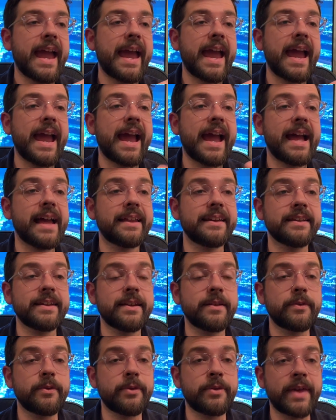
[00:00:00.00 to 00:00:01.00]
And
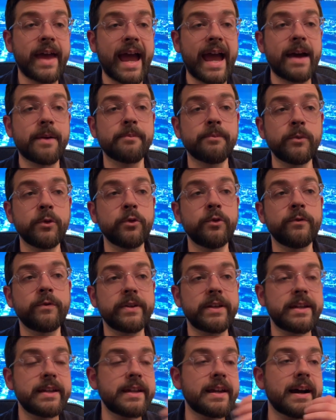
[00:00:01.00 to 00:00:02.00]
that
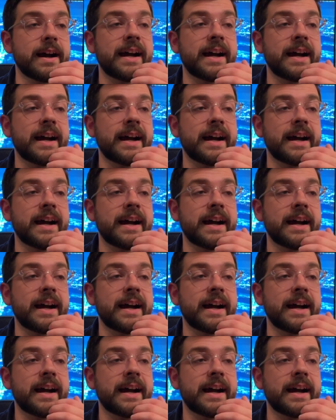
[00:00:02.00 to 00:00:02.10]
movie,